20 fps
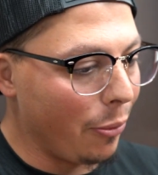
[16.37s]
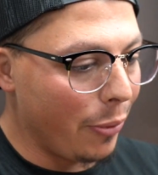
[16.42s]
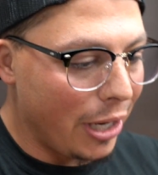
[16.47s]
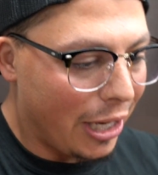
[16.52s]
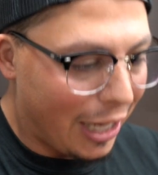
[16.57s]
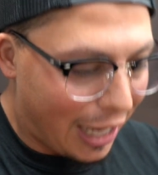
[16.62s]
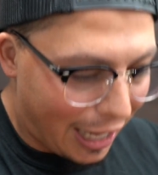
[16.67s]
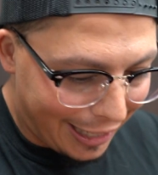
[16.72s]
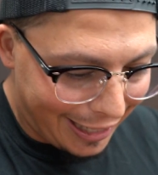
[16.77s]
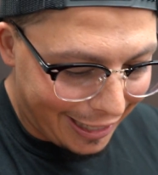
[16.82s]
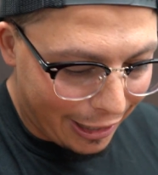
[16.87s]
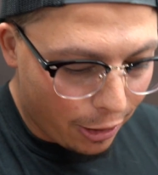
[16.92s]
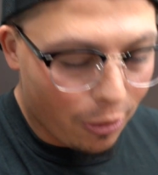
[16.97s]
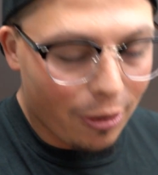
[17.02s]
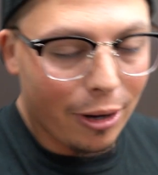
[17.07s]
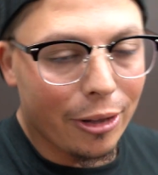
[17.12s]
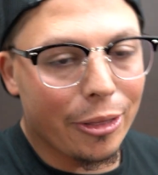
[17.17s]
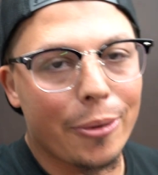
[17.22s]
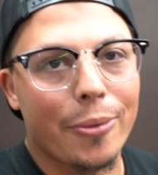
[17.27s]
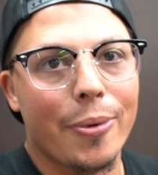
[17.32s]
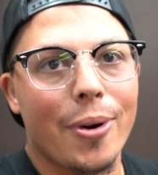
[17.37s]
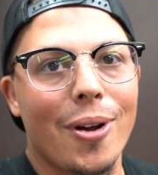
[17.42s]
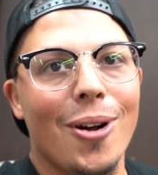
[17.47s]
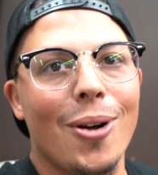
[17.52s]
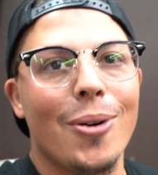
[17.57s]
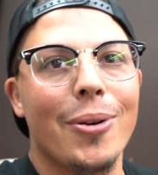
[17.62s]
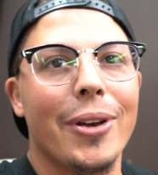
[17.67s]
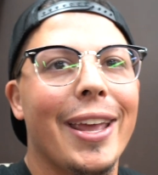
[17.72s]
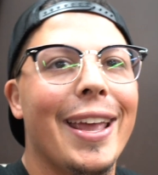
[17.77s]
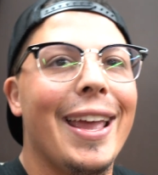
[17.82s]
We can go on the
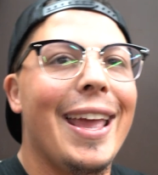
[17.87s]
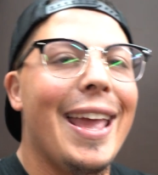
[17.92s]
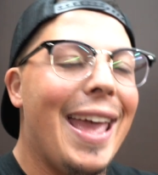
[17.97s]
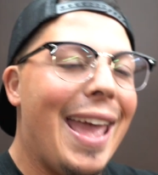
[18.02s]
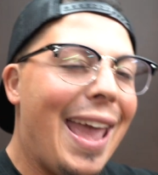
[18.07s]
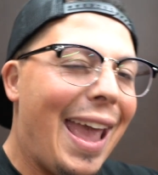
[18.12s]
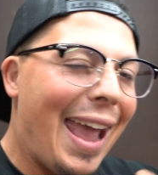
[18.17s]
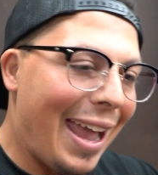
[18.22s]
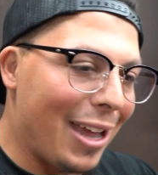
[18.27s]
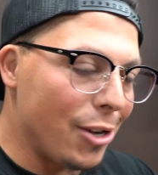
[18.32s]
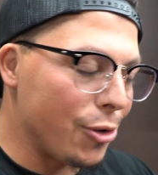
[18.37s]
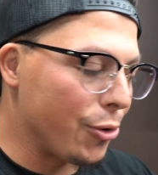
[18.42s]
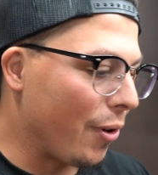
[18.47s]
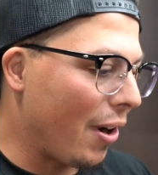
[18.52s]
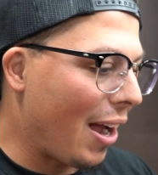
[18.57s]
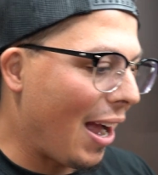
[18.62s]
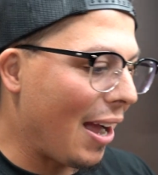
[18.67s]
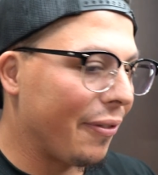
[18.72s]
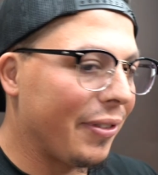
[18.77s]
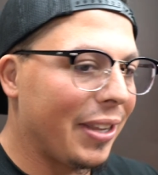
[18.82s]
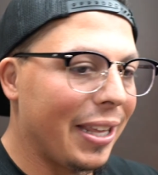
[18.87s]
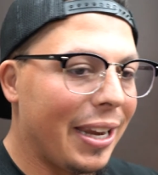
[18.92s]
road and drive.